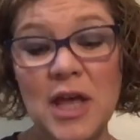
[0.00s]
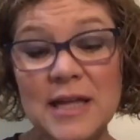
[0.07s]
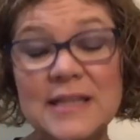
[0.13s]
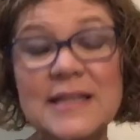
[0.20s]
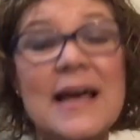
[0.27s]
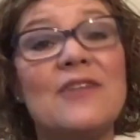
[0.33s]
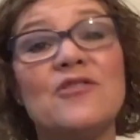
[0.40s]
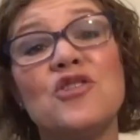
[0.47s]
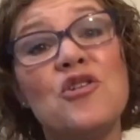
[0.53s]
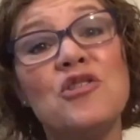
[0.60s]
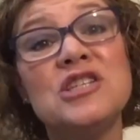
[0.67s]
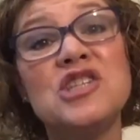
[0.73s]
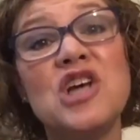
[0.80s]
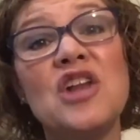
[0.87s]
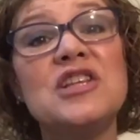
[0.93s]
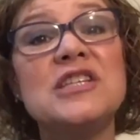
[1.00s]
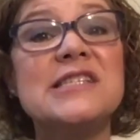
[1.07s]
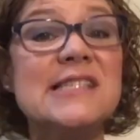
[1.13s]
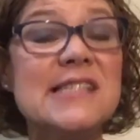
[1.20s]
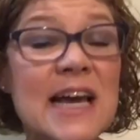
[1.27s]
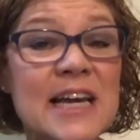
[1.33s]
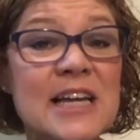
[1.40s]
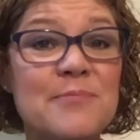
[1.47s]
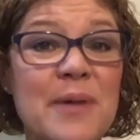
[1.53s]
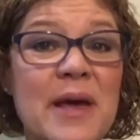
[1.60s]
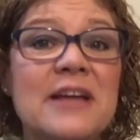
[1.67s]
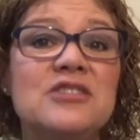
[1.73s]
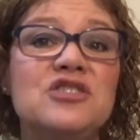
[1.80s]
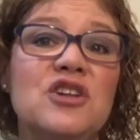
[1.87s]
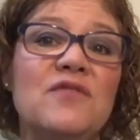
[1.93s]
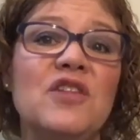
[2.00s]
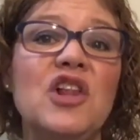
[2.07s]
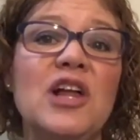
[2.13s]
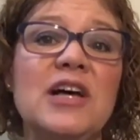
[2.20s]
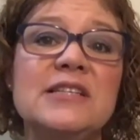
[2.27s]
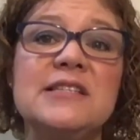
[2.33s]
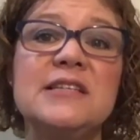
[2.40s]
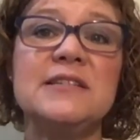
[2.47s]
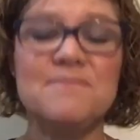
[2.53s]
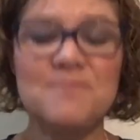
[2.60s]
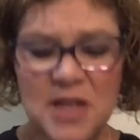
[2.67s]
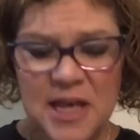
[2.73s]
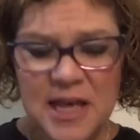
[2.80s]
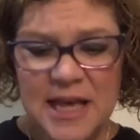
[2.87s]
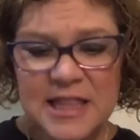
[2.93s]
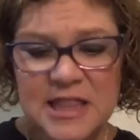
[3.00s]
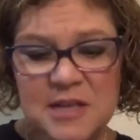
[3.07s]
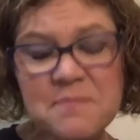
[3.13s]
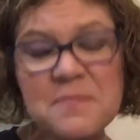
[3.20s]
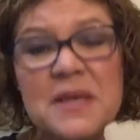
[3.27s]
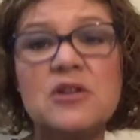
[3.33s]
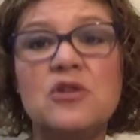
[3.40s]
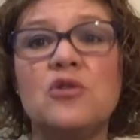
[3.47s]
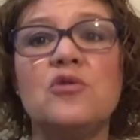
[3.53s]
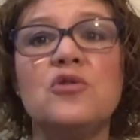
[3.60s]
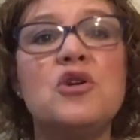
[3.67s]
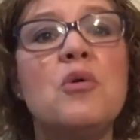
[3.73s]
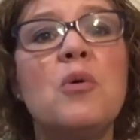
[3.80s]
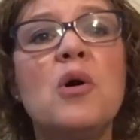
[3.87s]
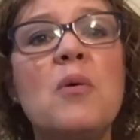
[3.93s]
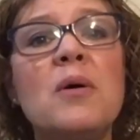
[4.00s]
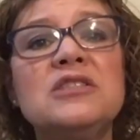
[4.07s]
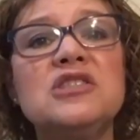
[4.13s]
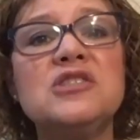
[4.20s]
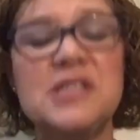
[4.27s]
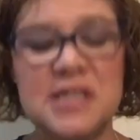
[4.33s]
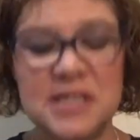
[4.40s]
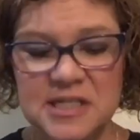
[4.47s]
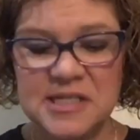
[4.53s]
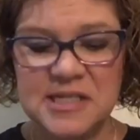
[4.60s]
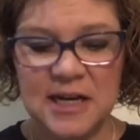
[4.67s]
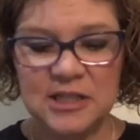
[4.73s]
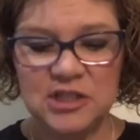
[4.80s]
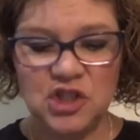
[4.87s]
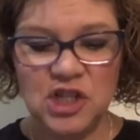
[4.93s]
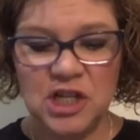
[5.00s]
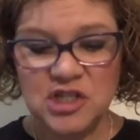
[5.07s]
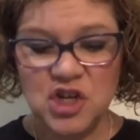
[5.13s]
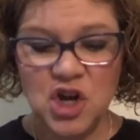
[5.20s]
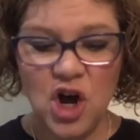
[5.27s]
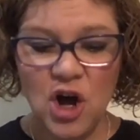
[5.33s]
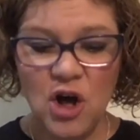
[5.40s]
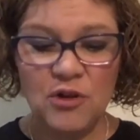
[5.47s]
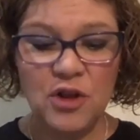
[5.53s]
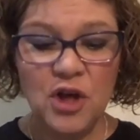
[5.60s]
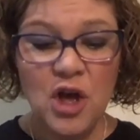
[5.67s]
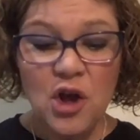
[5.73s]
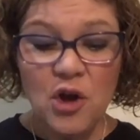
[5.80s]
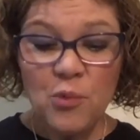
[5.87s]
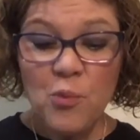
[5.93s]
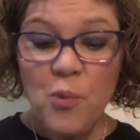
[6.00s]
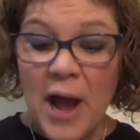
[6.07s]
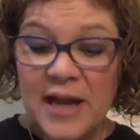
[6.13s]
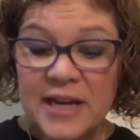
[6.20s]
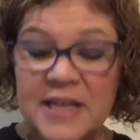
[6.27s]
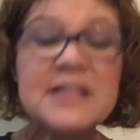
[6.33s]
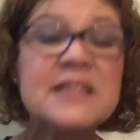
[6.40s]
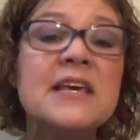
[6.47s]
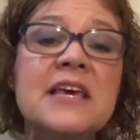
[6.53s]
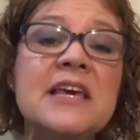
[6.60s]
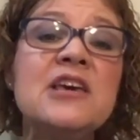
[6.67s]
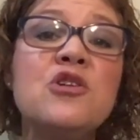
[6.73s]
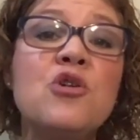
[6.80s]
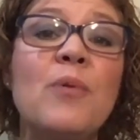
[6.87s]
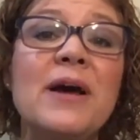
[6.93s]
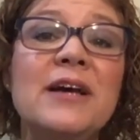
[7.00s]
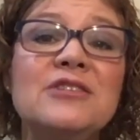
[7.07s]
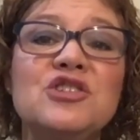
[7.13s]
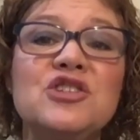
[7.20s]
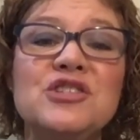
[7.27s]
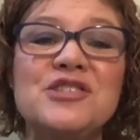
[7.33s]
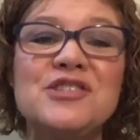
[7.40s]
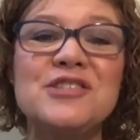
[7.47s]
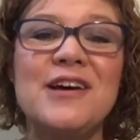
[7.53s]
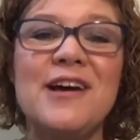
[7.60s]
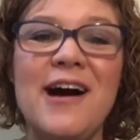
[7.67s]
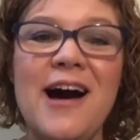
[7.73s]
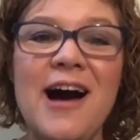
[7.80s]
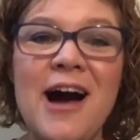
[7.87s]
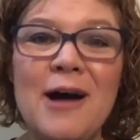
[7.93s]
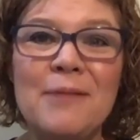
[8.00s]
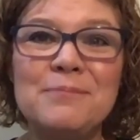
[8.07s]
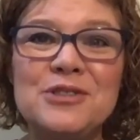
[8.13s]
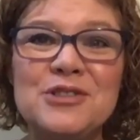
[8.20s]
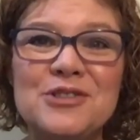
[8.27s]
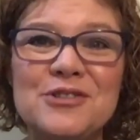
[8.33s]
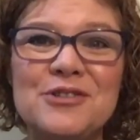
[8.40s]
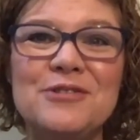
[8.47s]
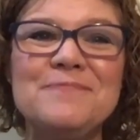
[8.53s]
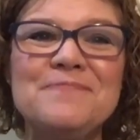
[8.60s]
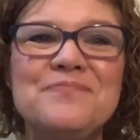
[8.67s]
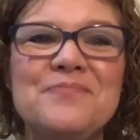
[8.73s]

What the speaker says: Now, notice on the second page of the lesson, in the middle, you're going to see the section that's called Writing the Equations Optional.